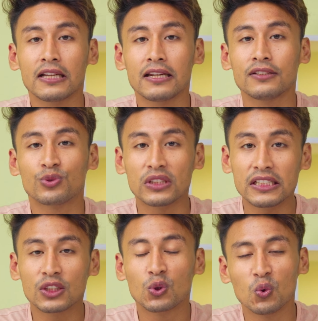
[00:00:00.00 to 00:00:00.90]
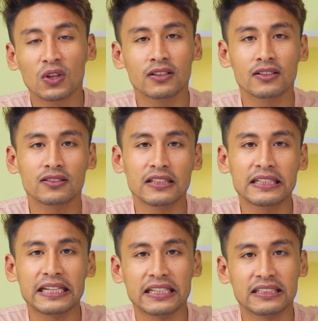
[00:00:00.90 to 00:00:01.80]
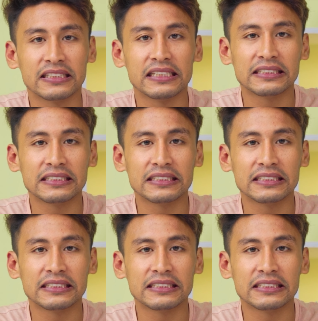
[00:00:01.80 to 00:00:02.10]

that is really cool on this thing is the